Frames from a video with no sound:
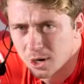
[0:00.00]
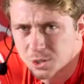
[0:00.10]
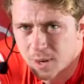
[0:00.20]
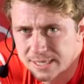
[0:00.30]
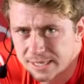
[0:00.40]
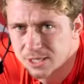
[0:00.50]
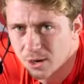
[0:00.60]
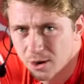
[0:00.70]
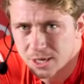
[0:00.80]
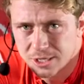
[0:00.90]
lot of sweating,
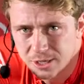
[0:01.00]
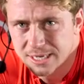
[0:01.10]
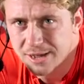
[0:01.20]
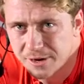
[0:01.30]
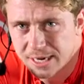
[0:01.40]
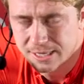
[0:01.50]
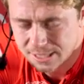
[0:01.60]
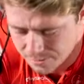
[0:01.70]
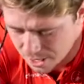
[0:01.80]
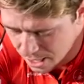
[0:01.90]
so I do definitely need
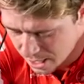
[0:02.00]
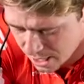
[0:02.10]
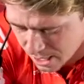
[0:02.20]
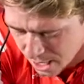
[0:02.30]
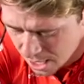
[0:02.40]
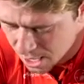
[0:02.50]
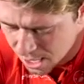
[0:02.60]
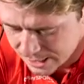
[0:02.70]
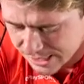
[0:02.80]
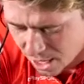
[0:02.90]
some
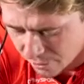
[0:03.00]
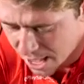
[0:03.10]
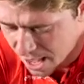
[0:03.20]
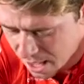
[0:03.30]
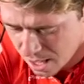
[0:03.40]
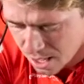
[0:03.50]
a towel there.